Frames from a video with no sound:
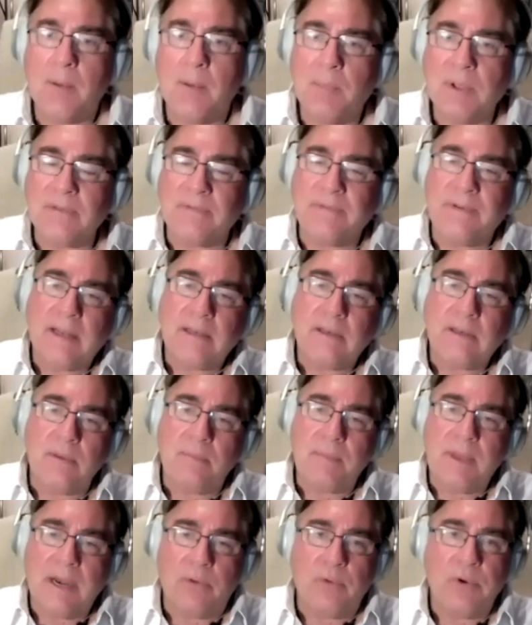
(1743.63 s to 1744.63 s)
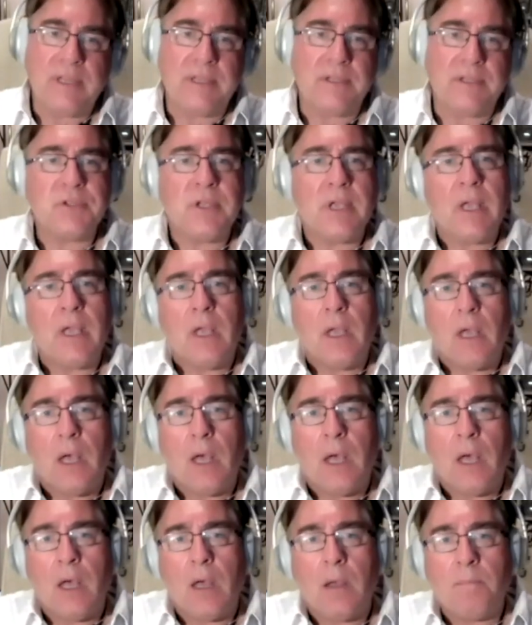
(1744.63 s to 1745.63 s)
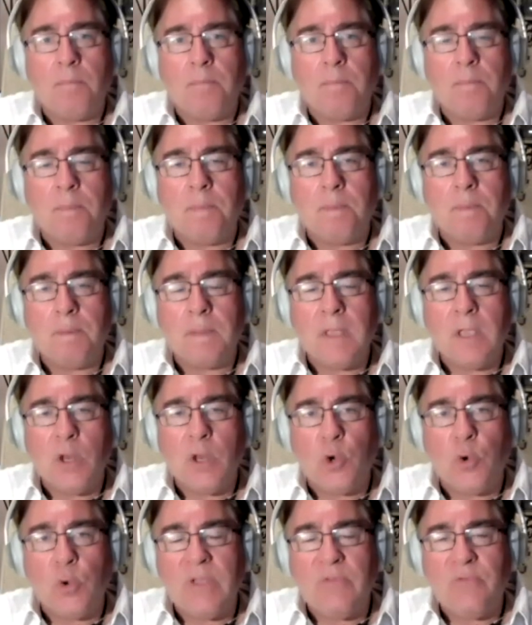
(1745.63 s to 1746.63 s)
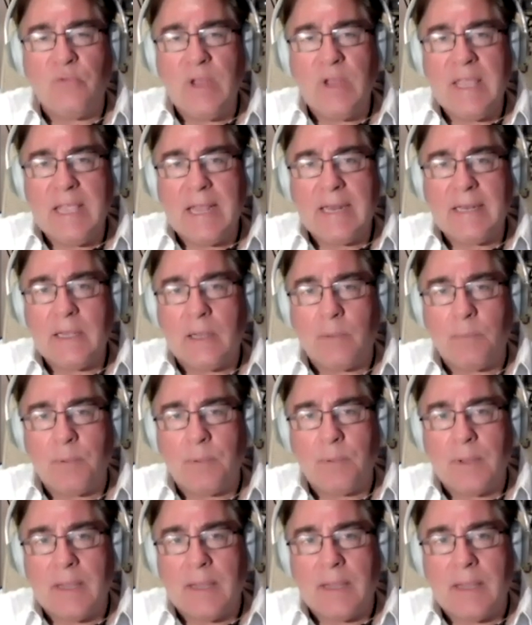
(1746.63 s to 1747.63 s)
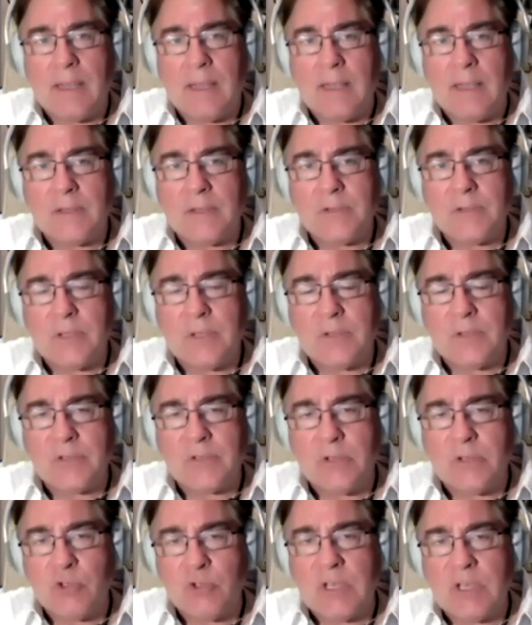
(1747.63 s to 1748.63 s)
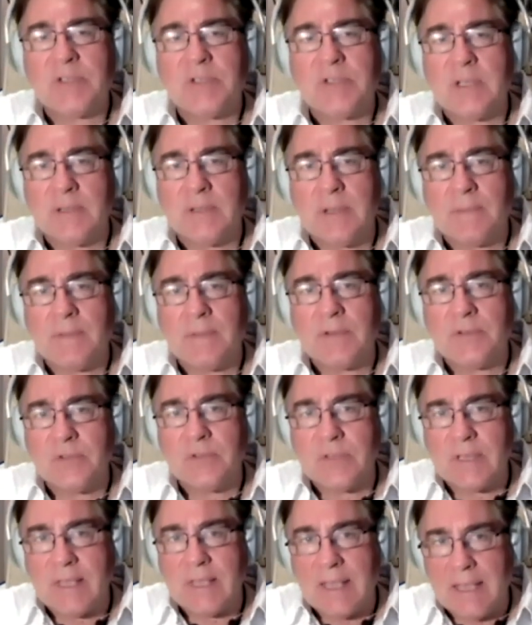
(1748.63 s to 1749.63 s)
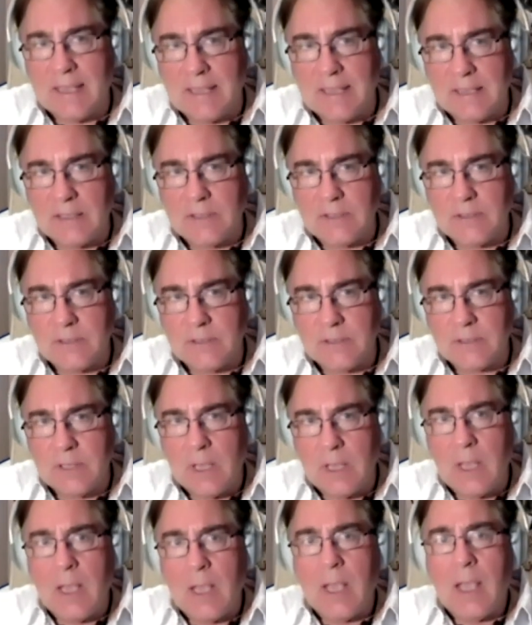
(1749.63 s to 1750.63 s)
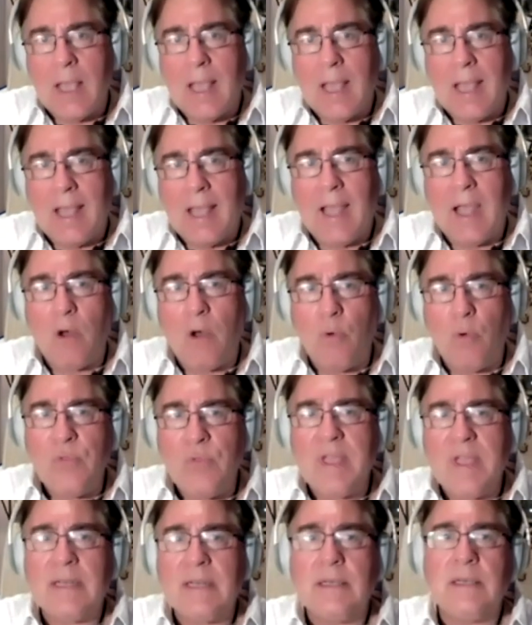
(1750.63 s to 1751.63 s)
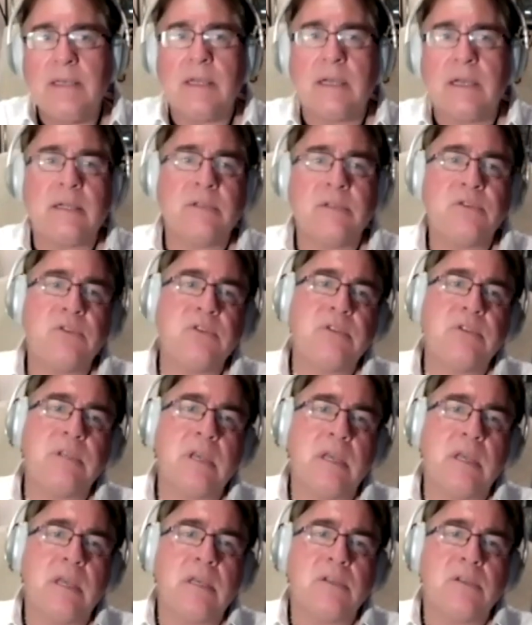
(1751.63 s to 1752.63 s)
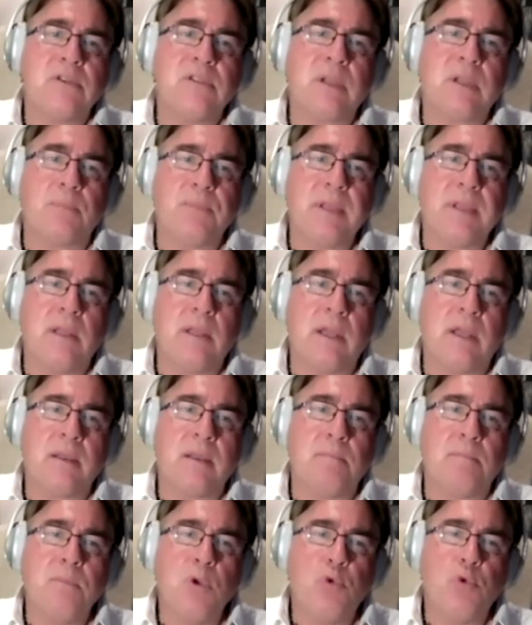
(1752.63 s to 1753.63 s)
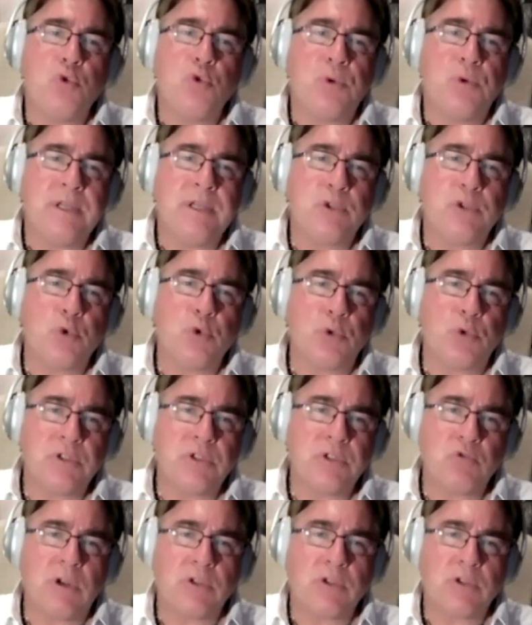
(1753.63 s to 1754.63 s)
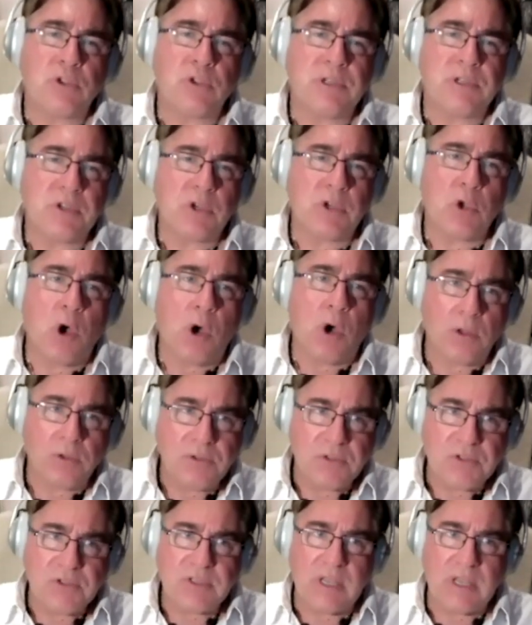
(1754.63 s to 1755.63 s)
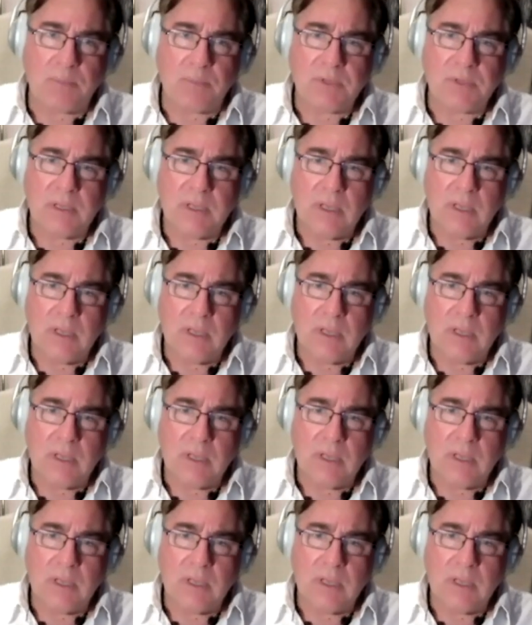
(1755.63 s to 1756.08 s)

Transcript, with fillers: But the fact of the matter is, if we end up suggesting that this is the case, how then does something like mutually assured destruction as a concept